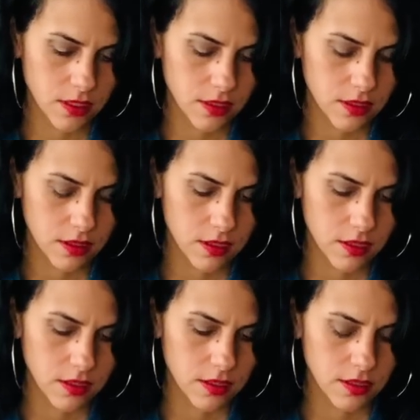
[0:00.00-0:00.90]

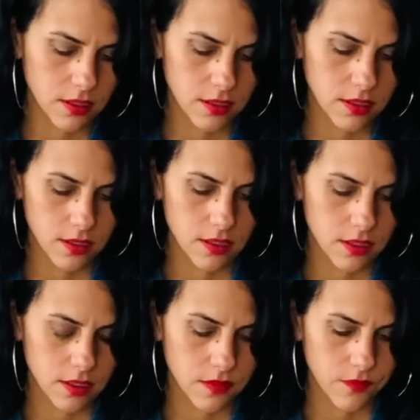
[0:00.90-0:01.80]

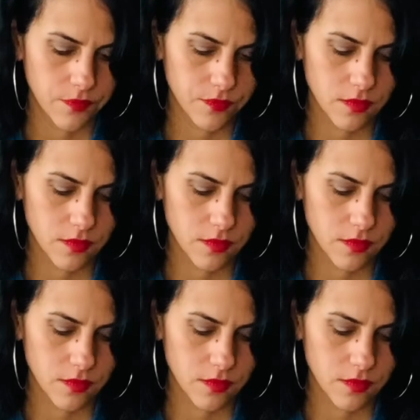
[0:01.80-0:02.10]
(no one is talking)